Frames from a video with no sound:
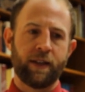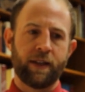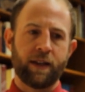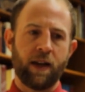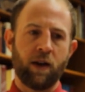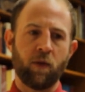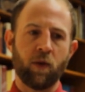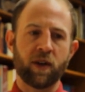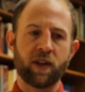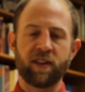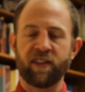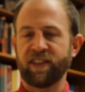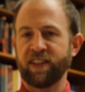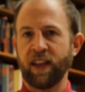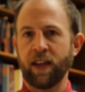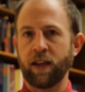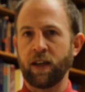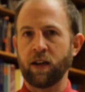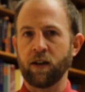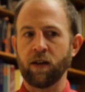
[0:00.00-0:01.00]
Now, what do you
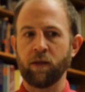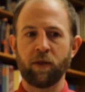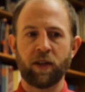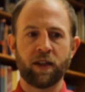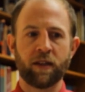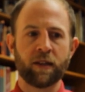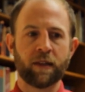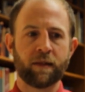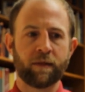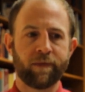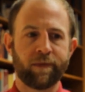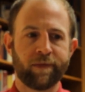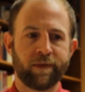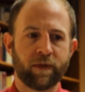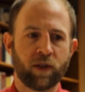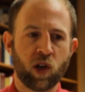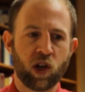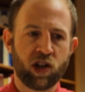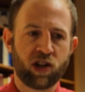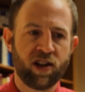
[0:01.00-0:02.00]
say here? I mean,
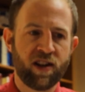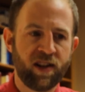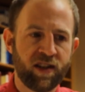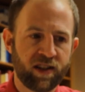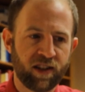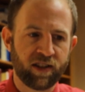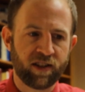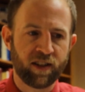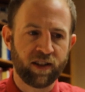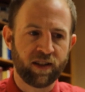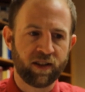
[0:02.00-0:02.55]
Jesus